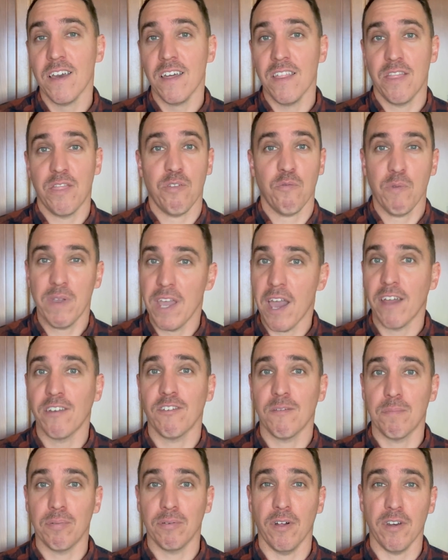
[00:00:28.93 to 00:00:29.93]

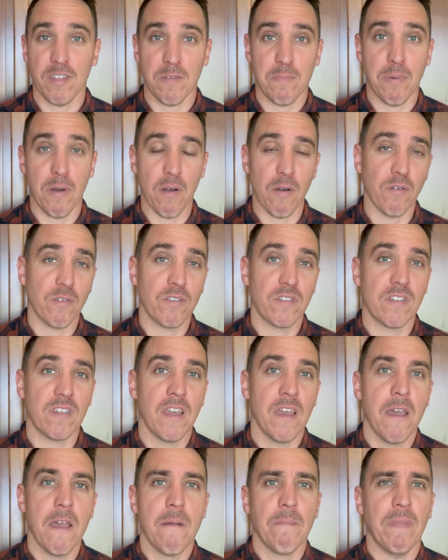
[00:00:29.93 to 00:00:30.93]
300 plus posts,
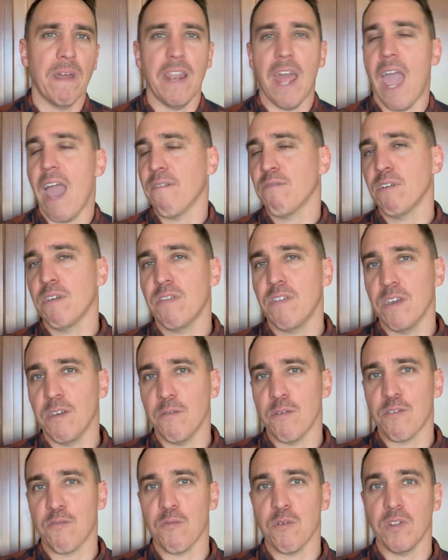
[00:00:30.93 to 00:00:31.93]
and everything
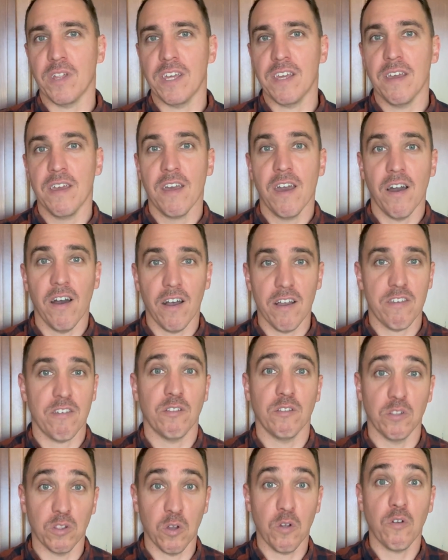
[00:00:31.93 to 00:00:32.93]
was really us
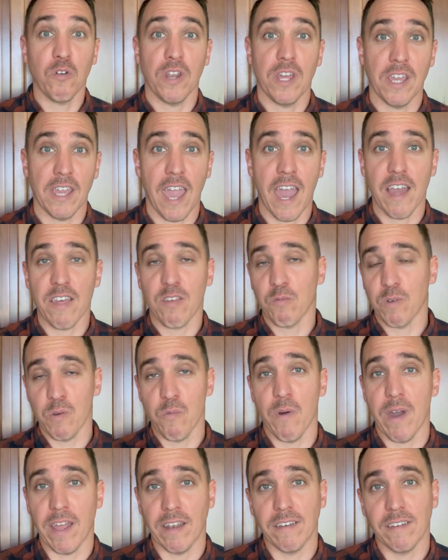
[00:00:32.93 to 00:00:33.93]
learning as we
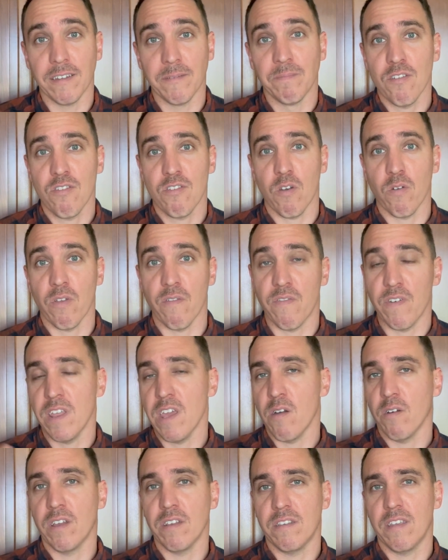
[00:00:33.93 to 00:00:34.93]
went. So the
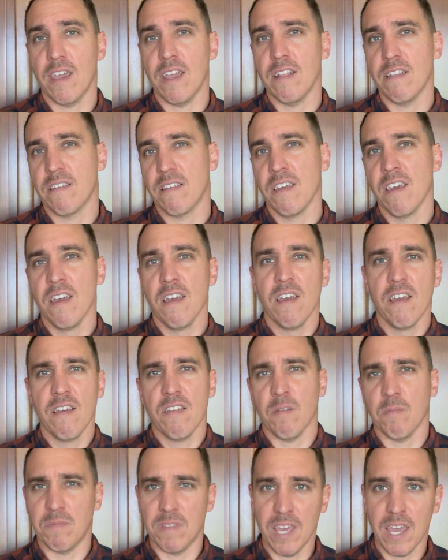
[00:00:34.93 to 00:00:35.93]
video contains
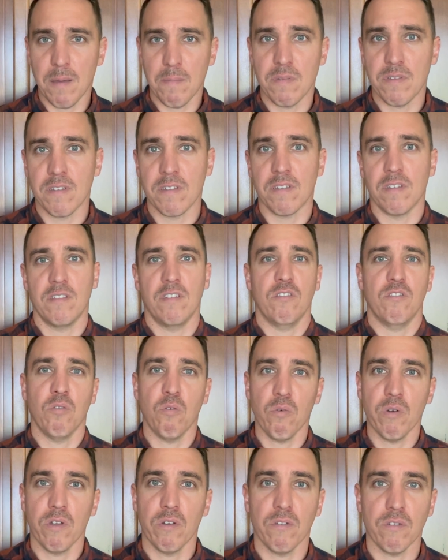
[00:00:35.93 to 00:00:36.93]
some tips,
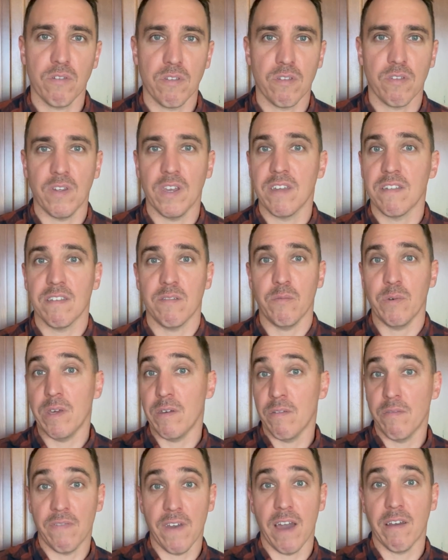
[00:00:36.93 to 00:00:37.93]
tutorials, things that we
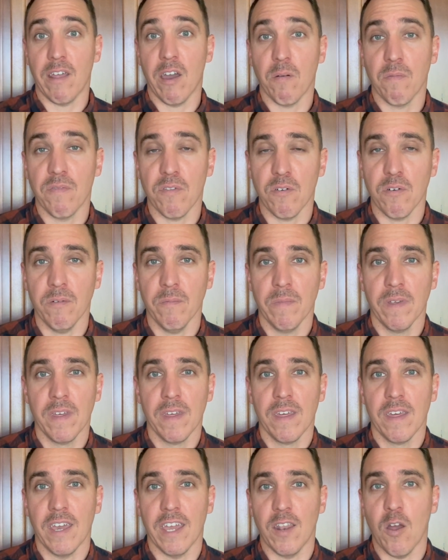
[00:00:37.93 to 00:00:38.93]
found helpful,
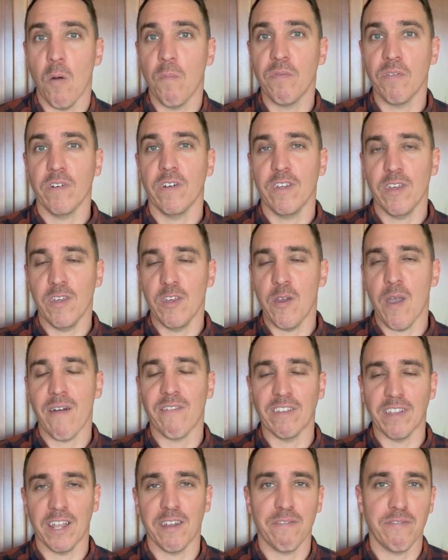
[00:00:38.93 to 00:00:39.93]
and hopefully you have a
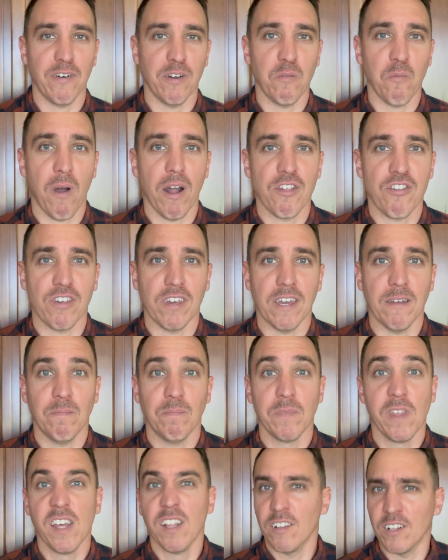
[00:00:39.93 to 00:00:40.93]
lot of fun watching it.
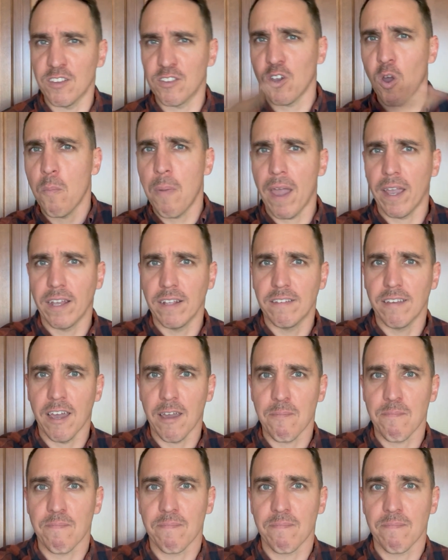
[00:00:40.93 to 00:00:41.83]
Let's go back in time.